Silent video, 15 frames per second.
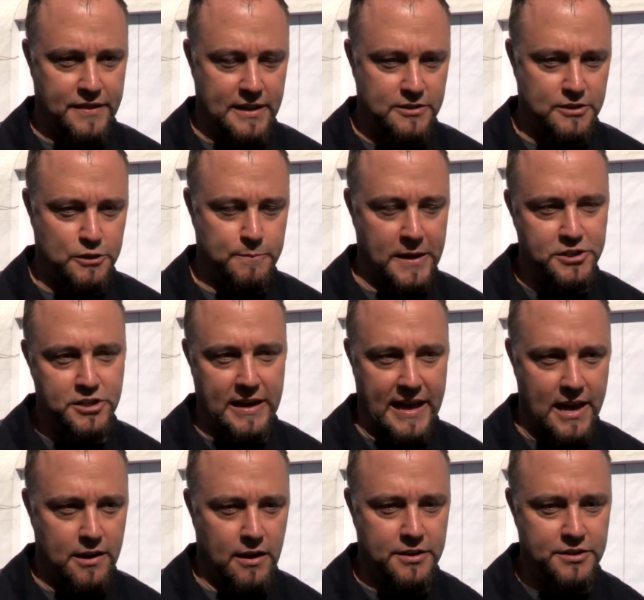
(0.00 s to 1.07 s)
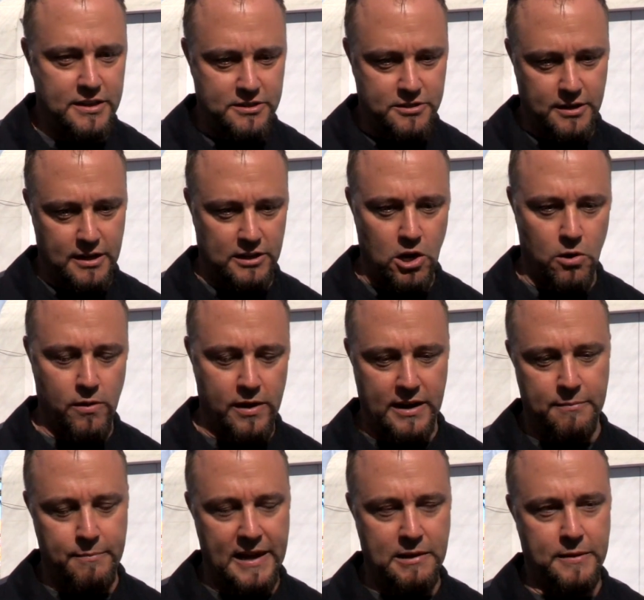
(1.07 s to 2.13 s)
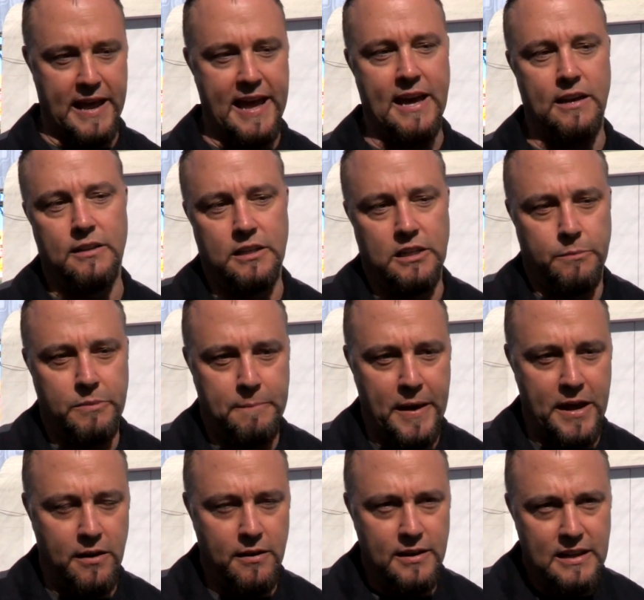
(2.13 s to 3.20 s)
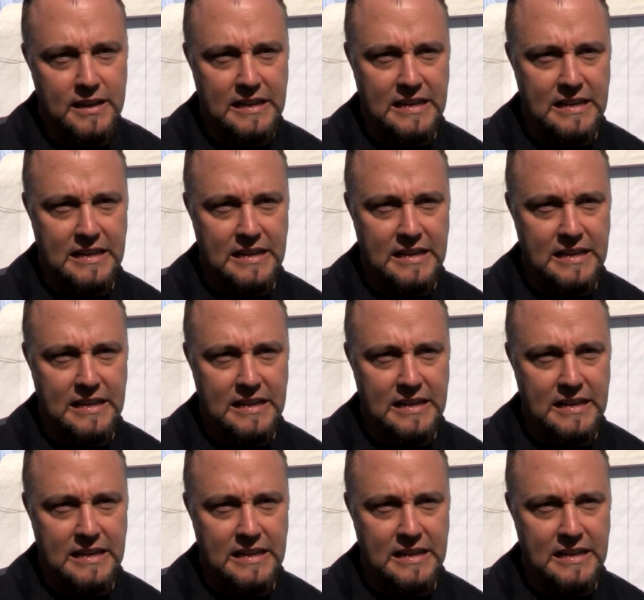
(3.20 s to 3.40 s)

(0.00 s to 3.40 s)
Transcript: that suspension add-on that's going to lower it and make it handle a little bit better.